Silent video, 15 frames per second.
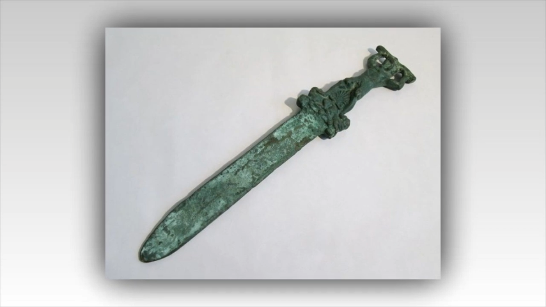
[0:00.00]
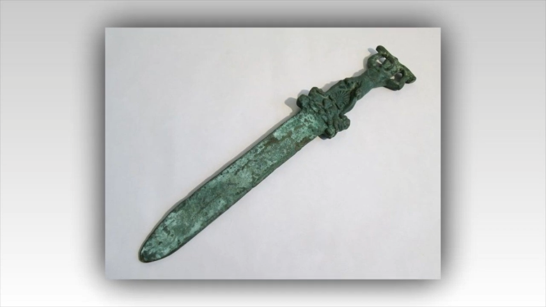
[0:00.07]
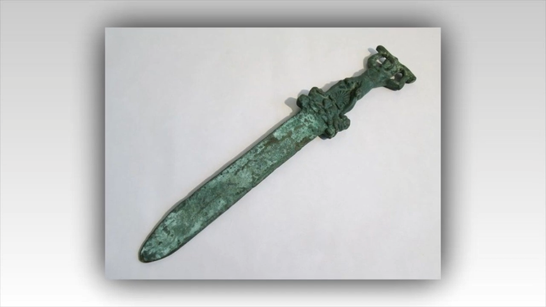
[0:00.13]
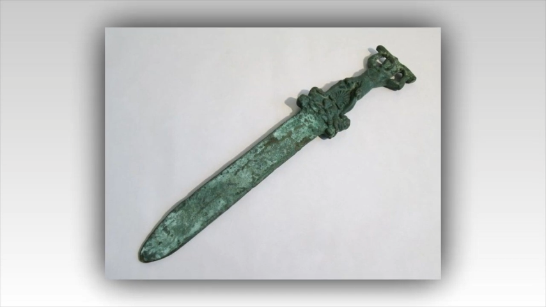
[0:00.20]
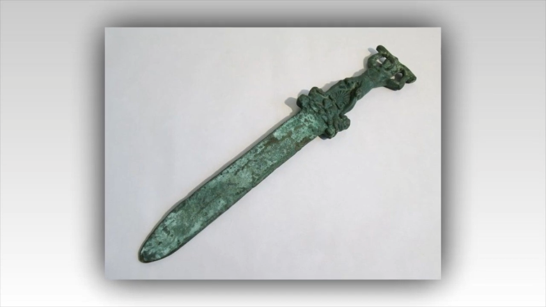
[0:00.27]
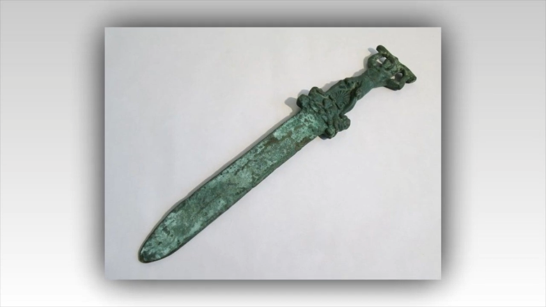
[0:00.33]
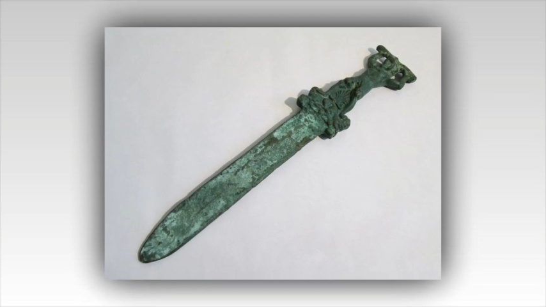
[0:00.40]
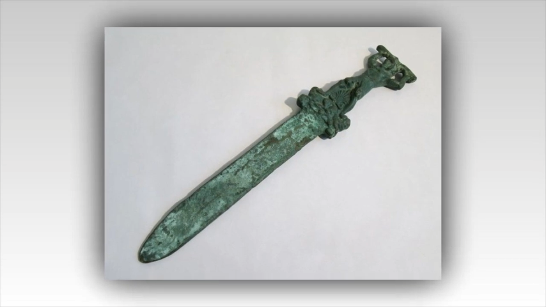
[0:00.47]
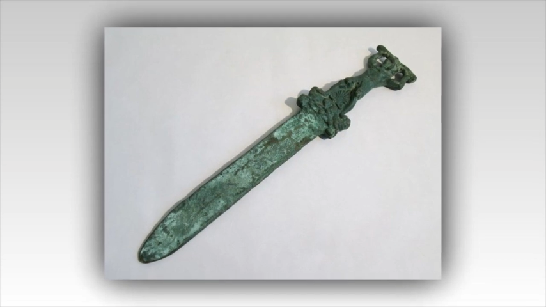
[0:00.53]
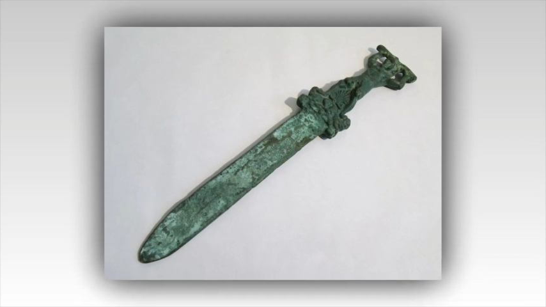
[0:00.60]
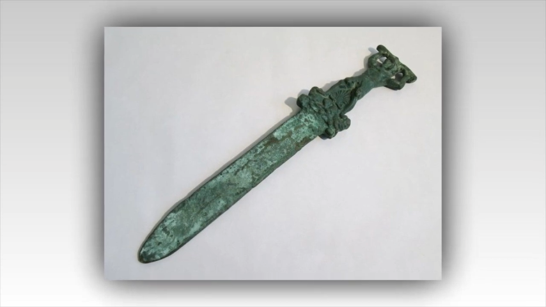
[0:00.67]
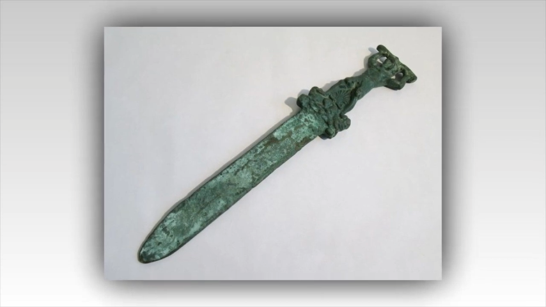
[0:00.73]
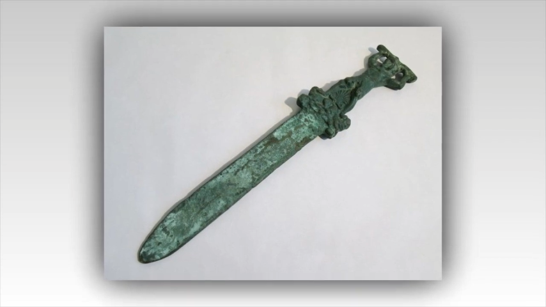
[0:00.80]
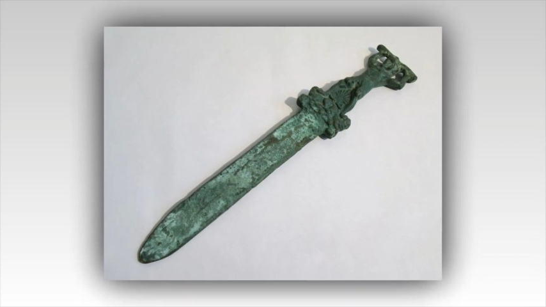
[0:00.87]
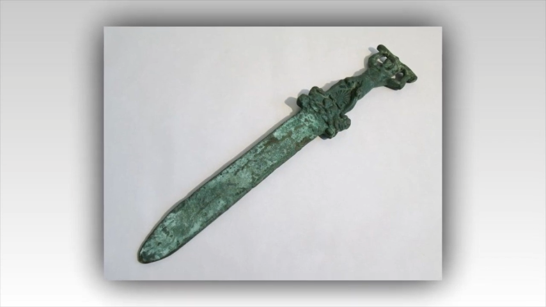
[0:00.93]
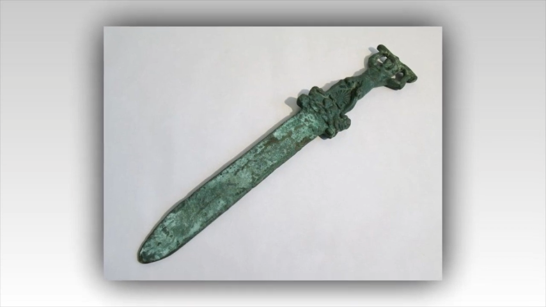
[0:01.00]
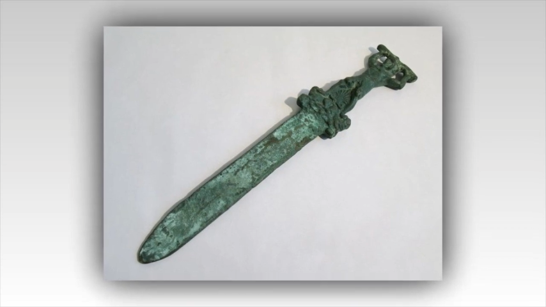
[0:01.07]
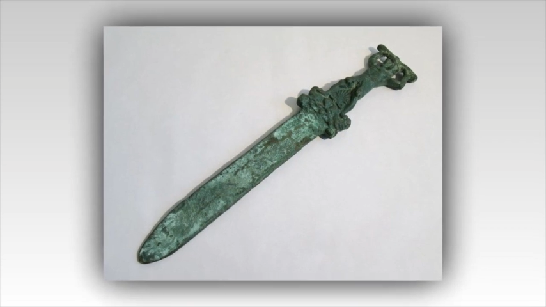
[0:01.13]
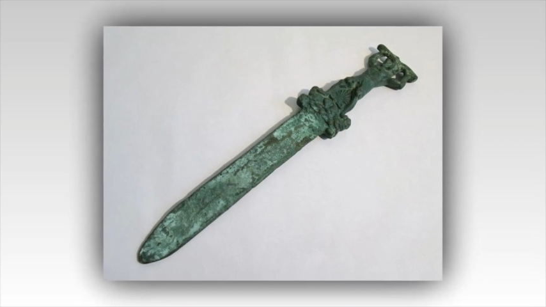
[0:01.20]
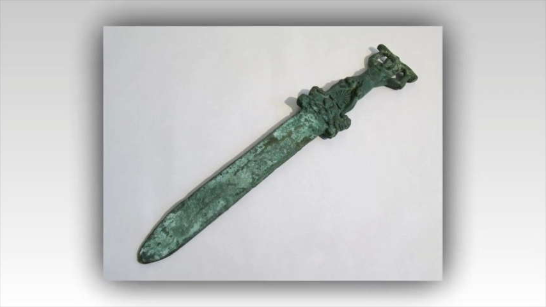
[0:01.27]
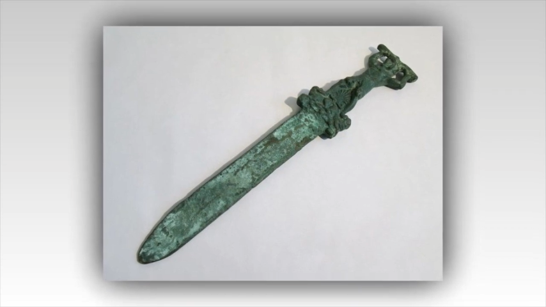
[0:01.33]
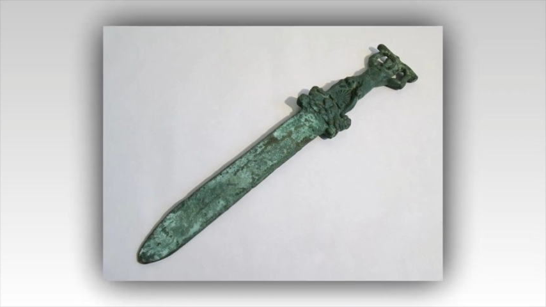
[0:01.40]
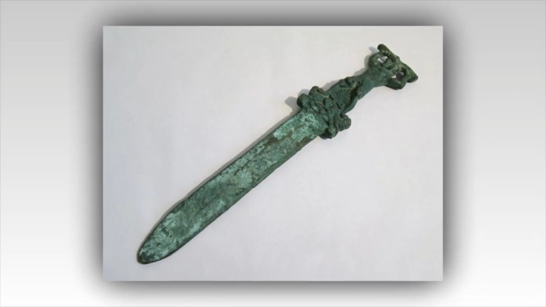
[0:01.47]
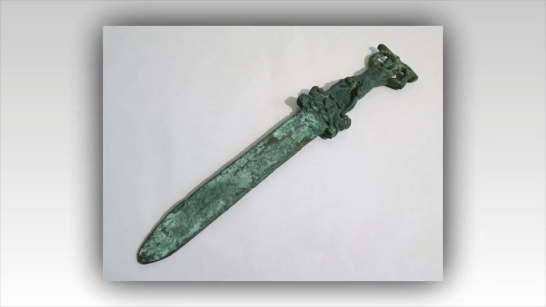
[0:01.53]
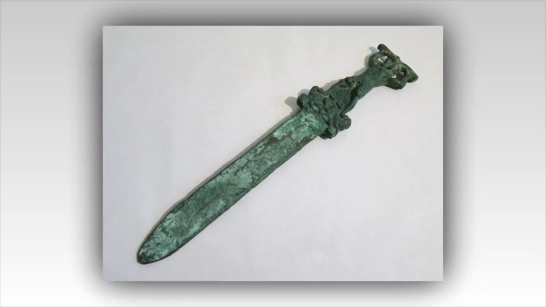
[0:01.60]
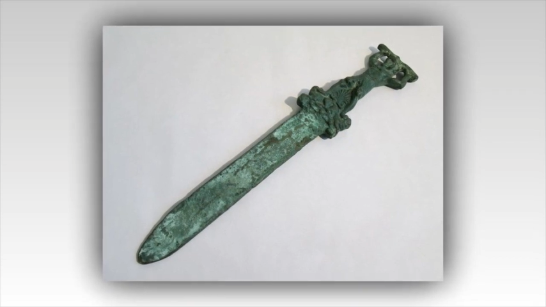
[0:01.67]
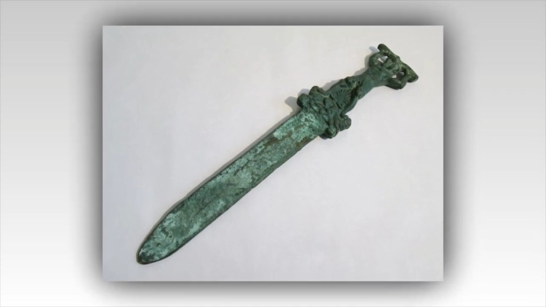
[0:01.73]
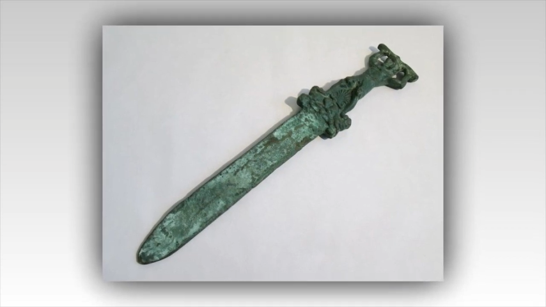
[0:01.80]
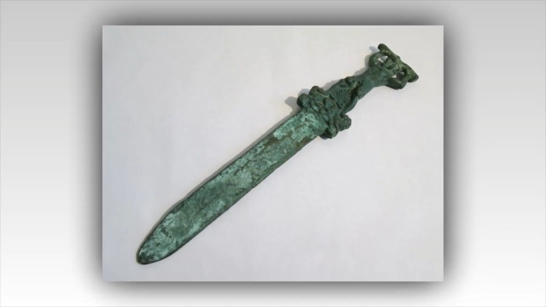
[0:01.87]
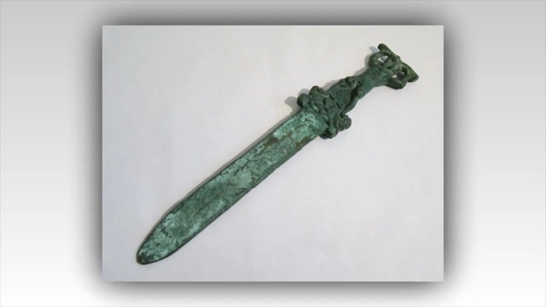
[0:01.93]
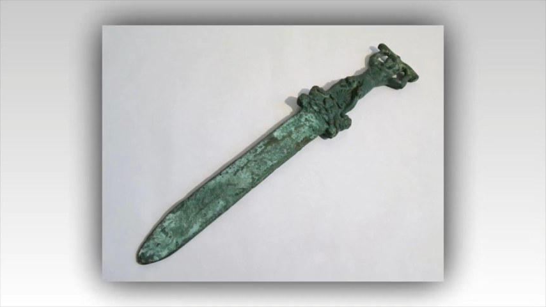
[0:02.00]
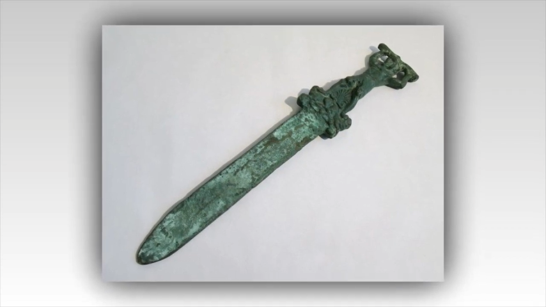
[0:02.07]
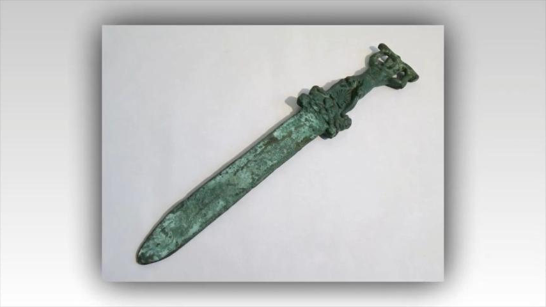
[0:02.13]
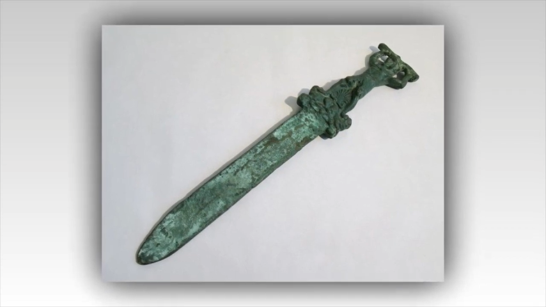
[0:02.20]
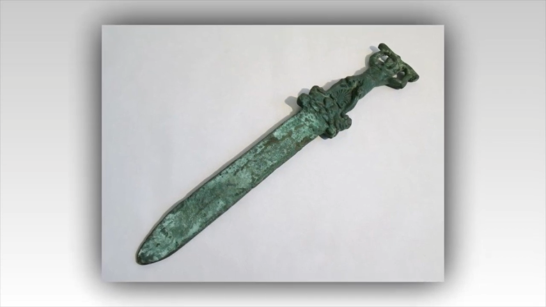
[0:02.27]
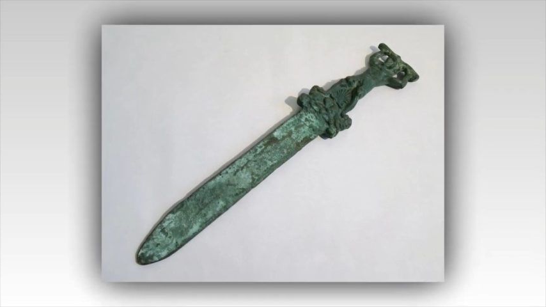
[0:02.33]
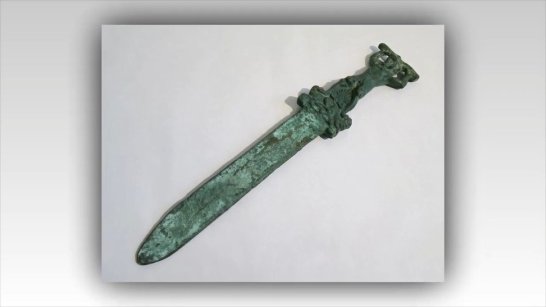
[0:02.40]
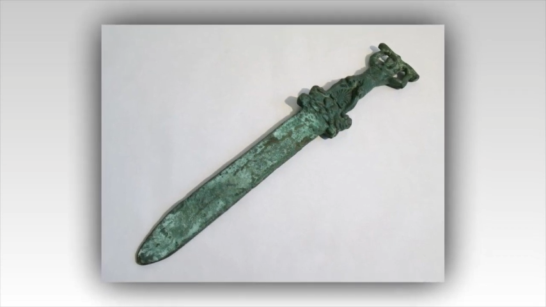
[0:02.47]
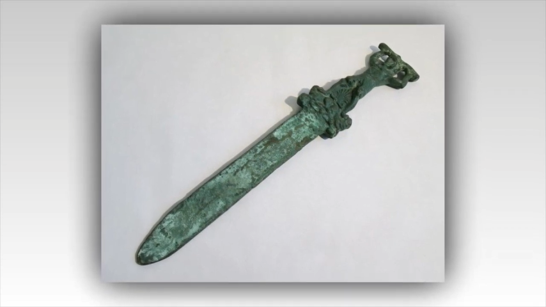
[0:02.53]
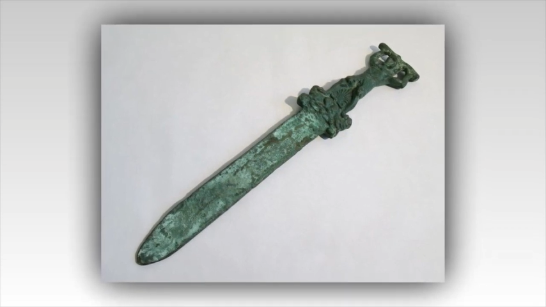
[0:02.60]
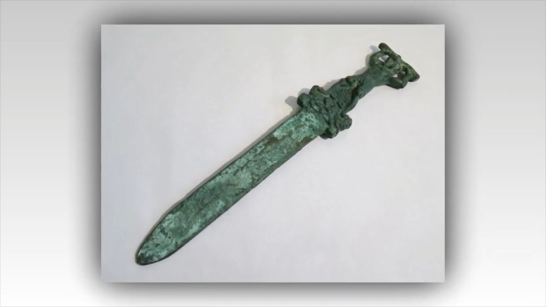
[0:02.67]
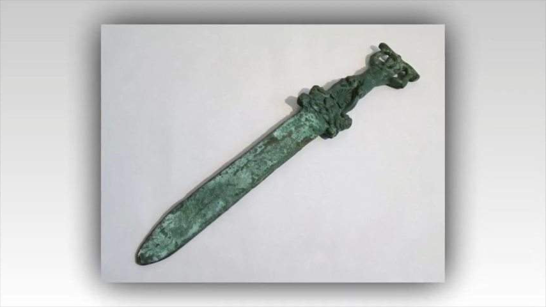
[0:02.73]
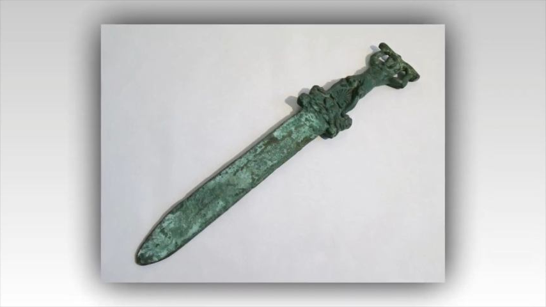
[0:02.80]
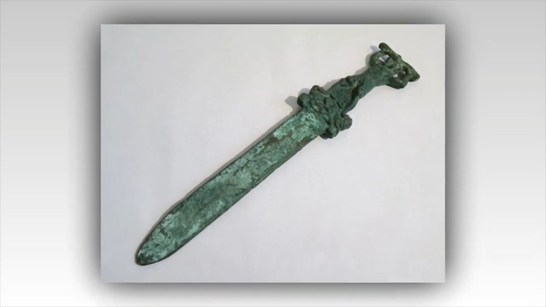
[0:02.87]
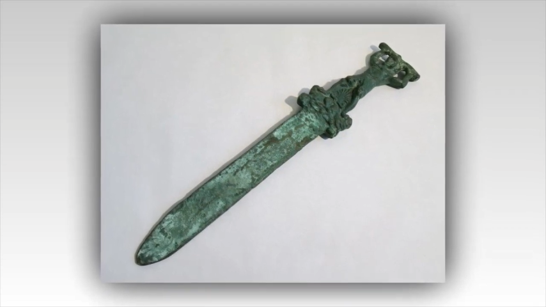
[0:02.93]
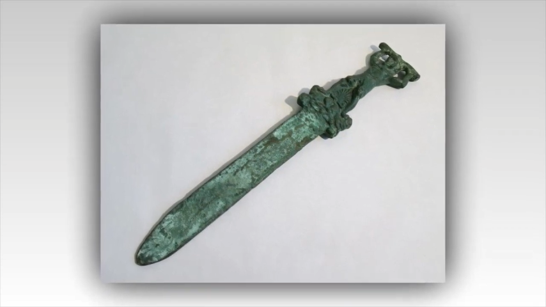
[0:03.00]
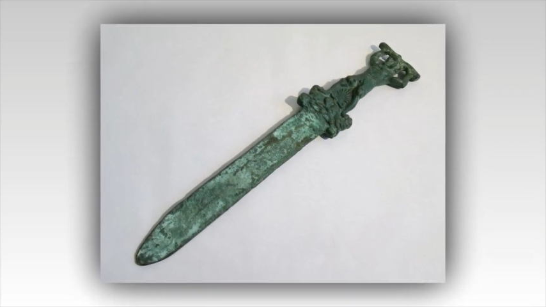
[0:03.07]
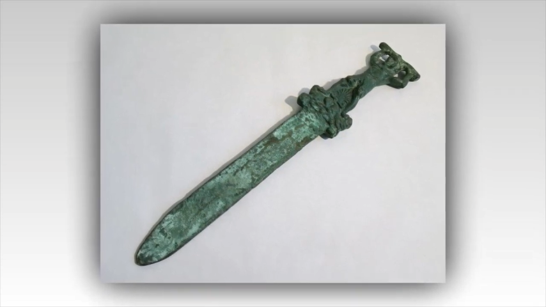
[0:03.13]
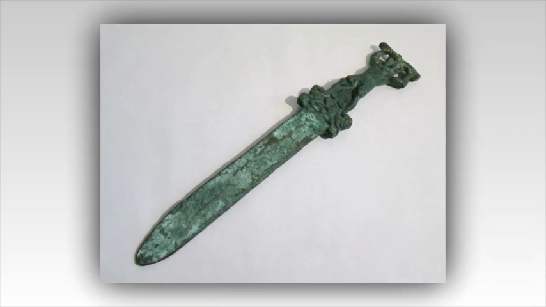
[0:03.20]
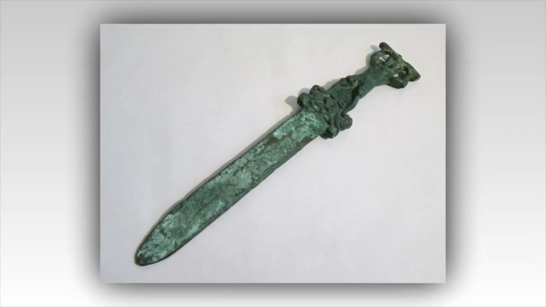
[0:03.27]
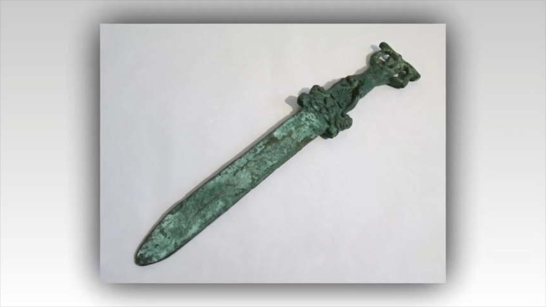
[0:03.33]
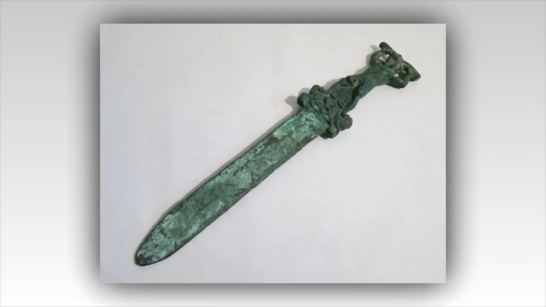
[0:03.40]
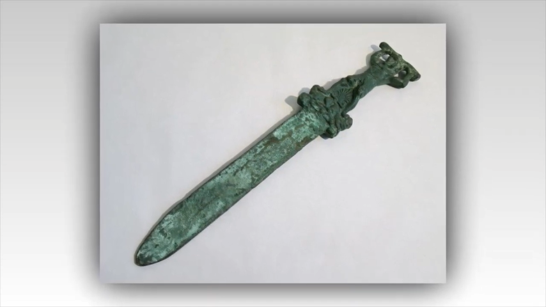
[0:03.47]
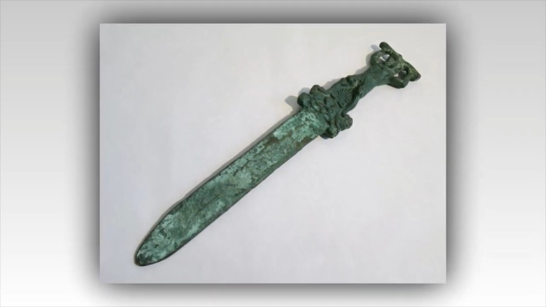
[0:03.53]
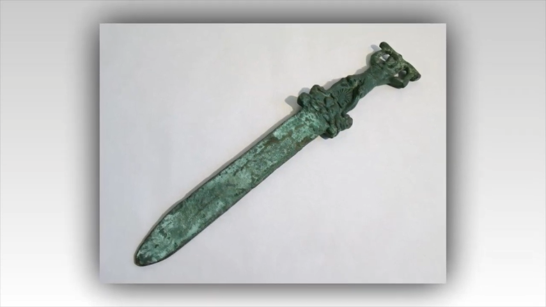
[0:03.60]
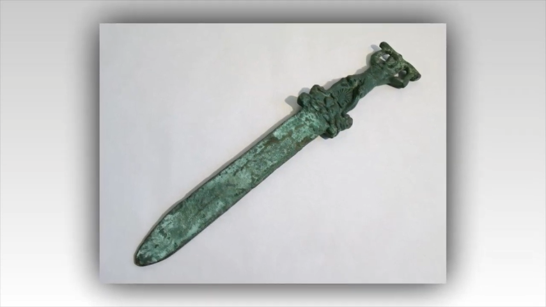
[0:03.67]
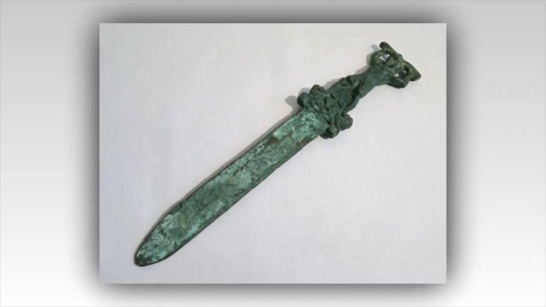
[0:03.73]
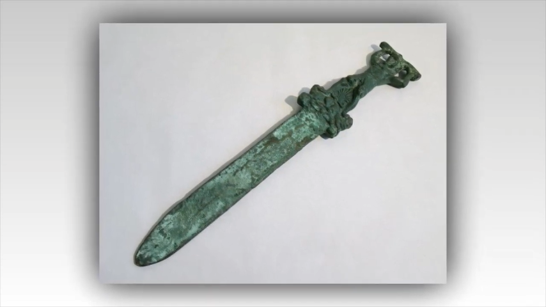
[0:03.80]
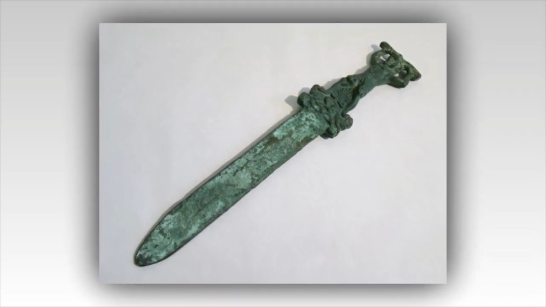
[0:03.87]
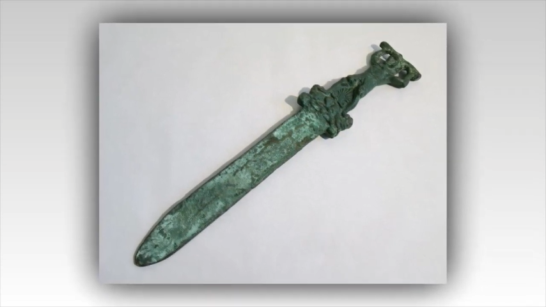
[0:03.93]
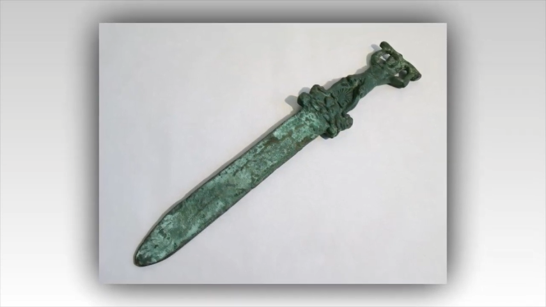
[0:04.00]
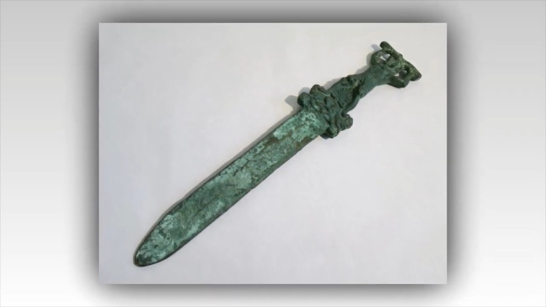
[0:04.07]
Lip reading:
(no speaker visible)